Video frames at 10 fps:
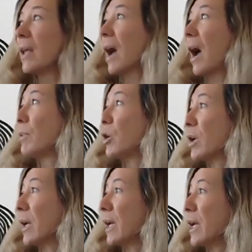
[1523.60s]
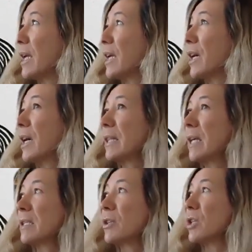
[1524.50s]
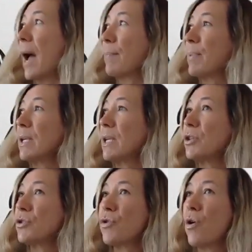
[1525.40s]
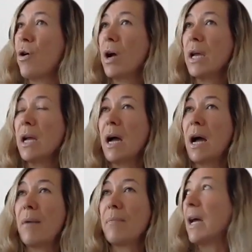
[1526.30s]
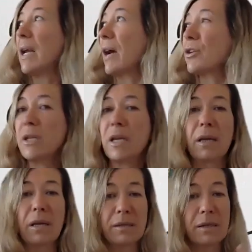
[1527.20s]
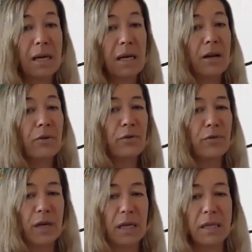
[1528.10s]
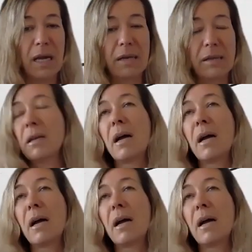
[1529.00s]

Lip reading: I'm looking here, and there's a Japanese drawing that actually is a calligraphy, and that